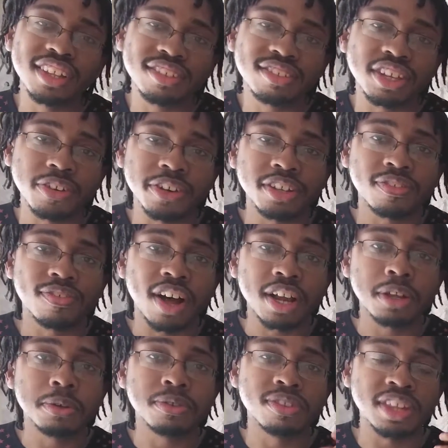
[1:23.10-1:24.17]
this series
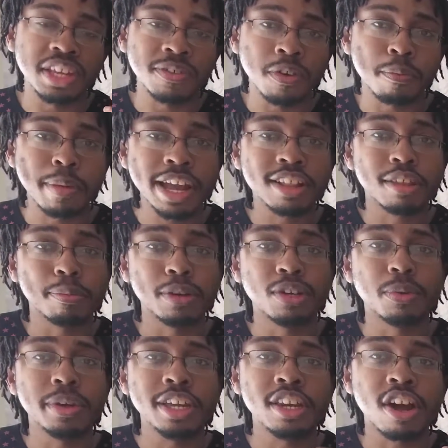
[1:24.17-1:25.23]
follows the romance
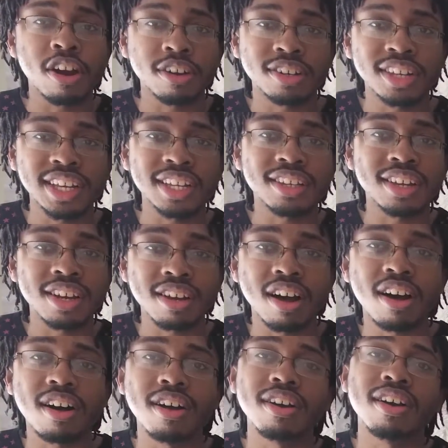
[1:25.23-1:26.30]
between Artit and
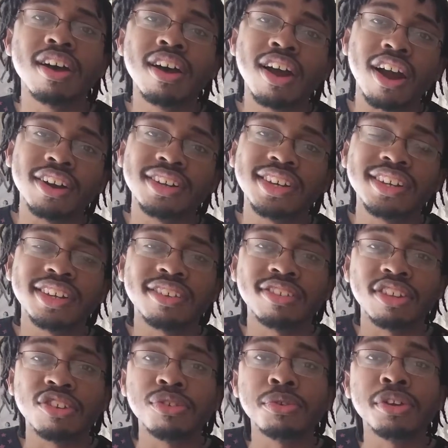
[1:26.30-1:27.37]
Kong. Artit is
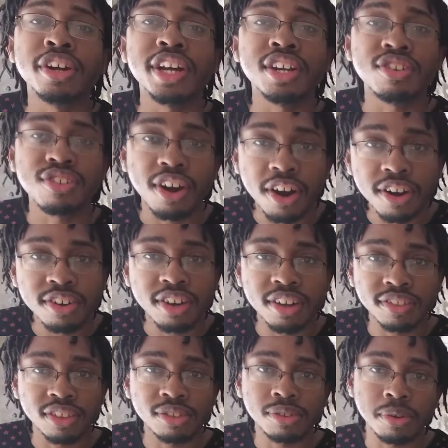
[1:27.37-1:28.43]
the junior in charge of
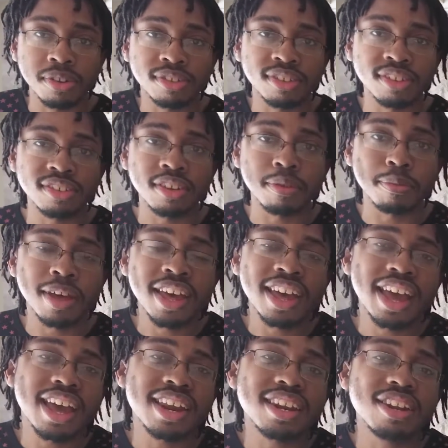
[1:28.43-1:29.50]
the SoS system,
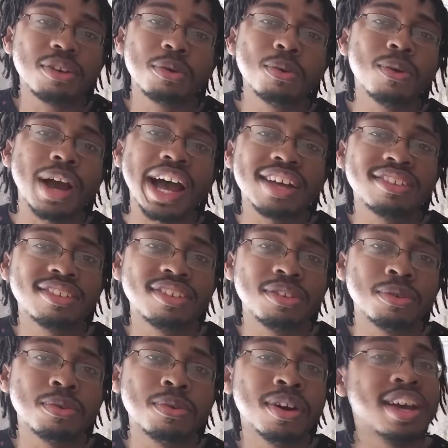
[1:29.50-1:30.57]
and who has
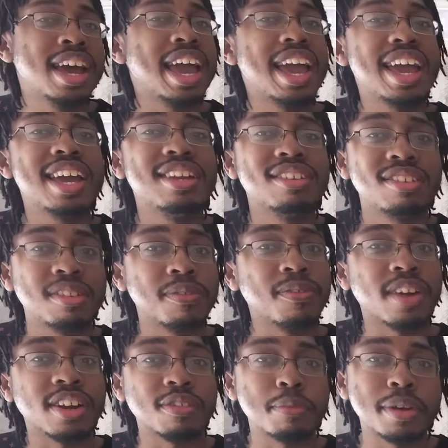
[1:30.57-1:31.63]
to haze the
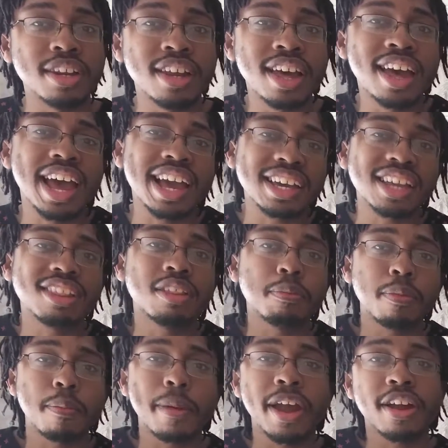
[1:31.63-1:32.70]
freshmen and get them
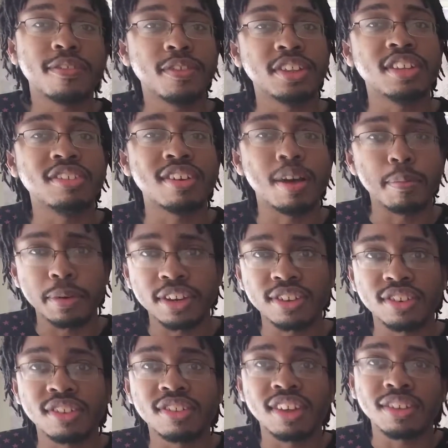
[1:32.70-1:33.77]
prepared for these
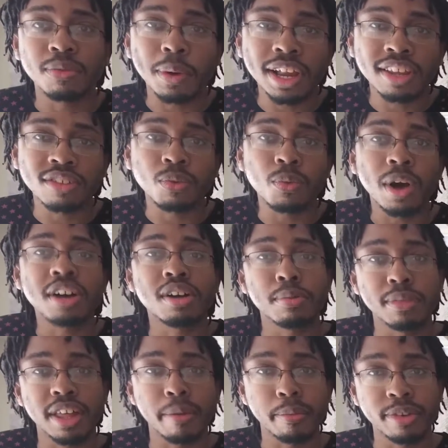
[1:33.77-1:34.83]
competitions as well as welcome
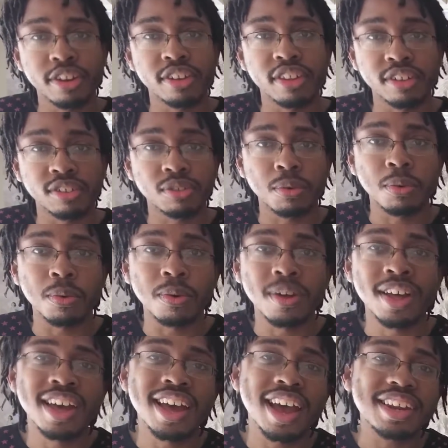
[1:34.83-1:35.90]
them to their school.
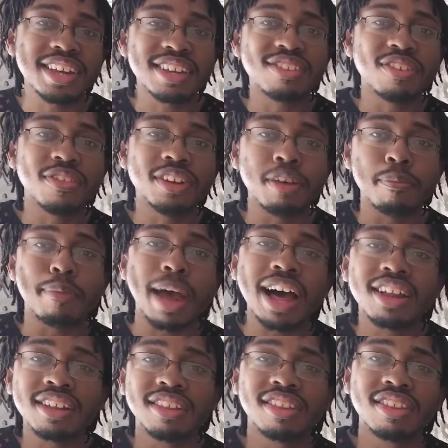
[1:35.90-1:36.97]
And he has to really
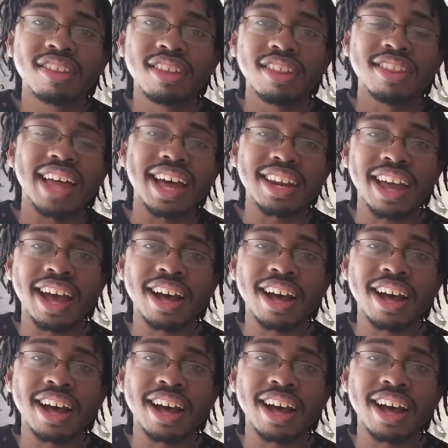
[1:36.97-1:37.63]
balance that